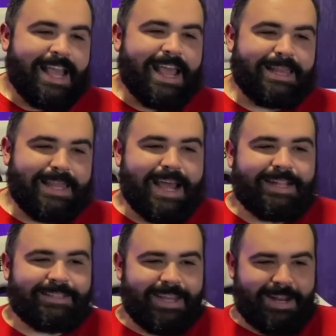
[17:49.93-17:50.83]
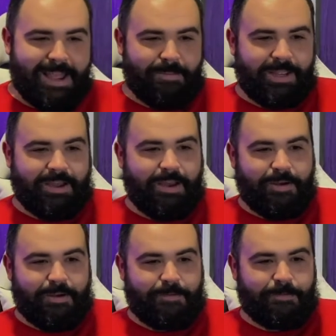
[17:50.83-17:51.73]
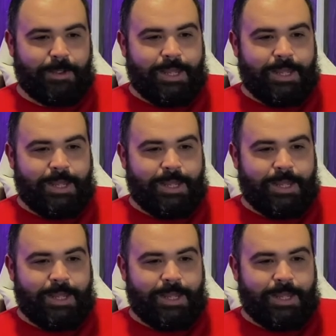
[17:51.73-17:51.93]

And that dynamic of